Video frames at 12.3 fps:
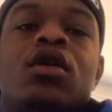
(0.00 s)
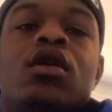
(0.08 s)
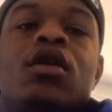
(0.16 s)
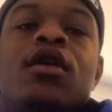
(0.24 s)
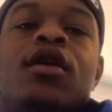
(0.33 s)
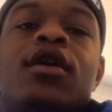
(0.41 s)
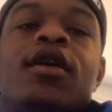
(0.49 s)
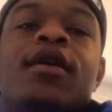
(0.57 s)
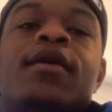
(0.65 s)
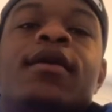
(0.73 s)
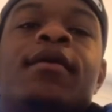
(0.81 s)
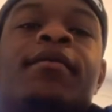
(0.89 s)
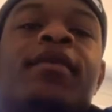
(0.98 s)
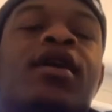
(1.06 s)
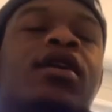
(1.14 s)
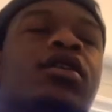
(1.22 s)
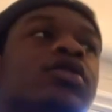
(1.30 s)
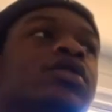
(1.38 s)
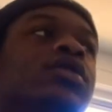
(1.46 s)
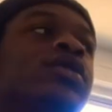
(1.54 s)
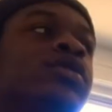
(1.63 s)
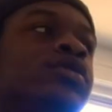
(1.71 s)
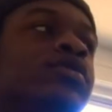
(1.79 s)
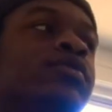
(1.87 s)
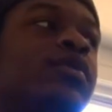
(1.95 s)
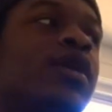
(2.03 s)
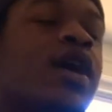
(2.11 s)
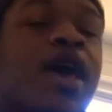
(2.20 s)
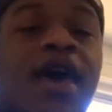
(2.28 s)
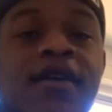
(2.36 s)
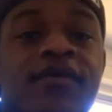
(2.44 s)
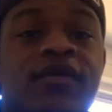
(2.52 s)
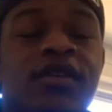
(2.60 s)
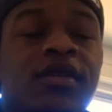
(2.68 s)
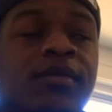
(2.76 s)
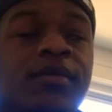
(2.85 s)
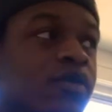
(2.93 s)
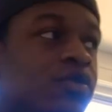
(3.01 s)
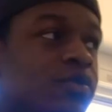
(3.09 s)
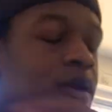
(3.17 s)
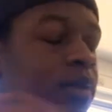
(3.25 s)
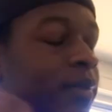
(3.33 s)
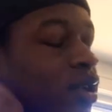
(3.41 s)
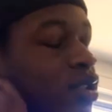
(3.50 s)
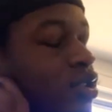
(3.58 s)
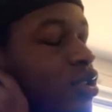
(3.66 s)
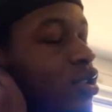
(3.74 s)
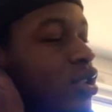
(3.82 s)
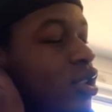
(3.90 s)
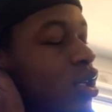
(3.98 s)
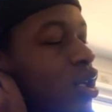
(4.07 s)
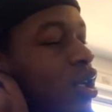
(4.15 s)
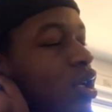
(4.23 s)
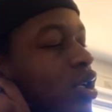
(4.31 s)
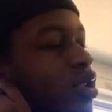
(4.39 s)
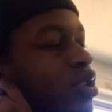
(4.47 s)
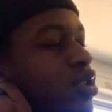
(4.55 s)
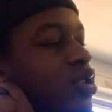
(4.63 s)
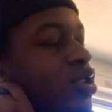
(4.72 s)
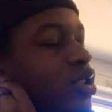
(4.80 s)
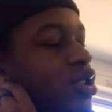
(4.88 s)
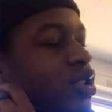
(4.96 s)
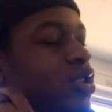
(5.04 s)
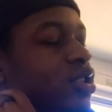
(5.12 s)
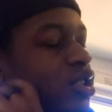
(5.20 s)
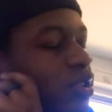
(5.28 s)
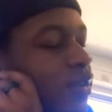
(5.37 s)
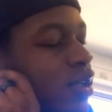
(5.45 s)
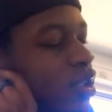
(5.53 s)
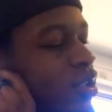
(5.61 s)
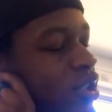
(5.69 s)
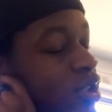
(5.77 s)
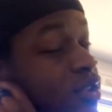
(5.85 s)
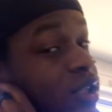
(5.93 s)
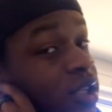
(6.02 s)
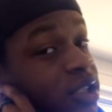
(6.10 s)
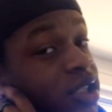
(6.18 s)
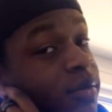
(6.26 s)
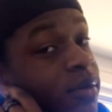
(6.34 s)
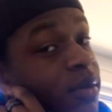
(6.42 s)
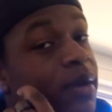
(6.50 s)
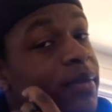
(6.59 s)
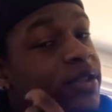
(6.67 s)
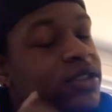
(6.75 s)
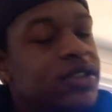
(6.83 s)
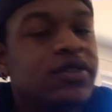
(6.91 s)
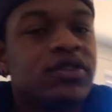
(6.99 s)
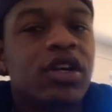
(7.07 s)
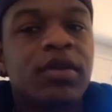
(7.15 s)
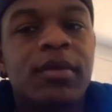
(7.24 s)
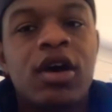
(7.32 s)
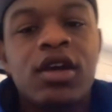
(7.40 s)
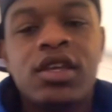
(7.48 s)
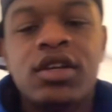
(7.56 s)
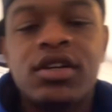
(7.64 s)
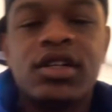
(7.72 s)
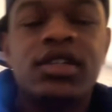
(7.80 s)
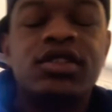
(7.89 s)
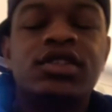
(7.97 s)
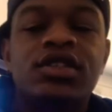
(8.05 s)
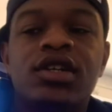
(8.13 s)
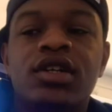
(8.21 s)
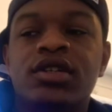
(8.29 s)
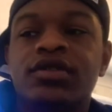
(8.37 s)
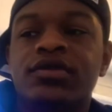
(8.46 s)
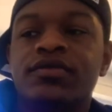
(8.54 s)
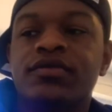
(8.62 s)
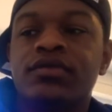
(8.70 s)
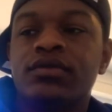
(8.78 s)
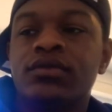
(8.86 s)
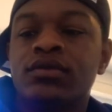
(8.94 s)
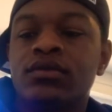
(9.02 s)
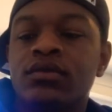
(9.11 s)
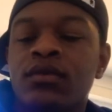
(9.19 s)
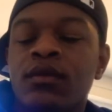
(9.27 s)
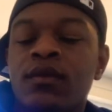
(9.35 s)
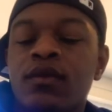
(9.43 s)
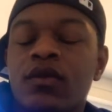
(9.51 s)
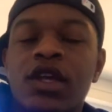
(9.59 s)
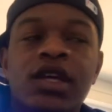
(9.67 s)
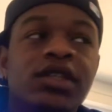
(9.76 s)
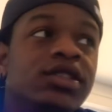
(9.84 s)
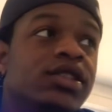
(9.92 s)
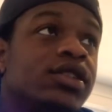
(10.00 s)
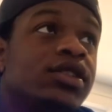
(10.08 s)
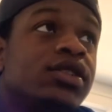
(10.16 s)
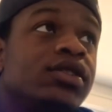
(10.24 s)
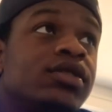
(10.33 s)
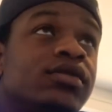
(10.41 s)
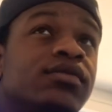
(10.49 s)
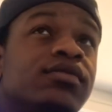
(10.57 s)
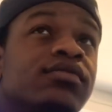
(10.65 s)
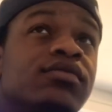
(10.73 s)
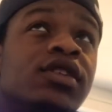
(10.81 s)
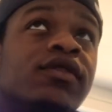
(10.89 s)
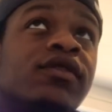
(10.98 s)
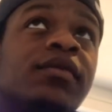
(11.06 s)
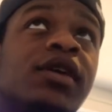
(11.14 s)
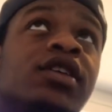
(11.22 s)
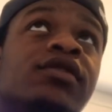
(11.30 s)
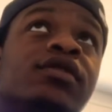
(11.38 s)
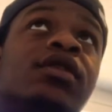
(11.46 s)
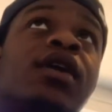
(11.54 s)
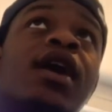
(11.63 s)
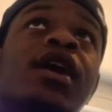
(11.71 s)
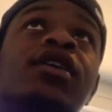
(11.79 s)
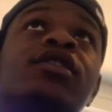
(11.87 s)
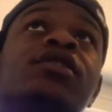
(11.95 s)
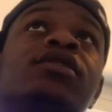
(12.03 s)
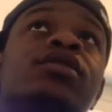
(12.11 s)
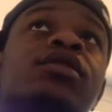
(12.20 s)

All right, I'm back. Um, I have in my room. I'm actually just chilling, getting ready to tell you guys a little bit about myself. Sorry, my ear itch. Um, 18, live in Painesville, Ohio.